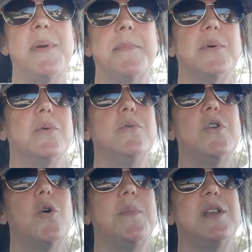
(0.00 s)
People who
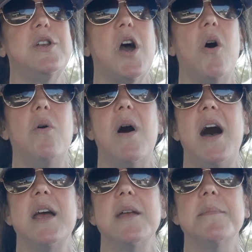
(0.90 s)
know me know
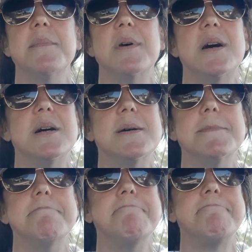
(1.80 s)

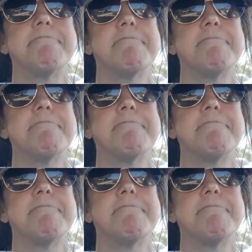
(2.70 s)
I'm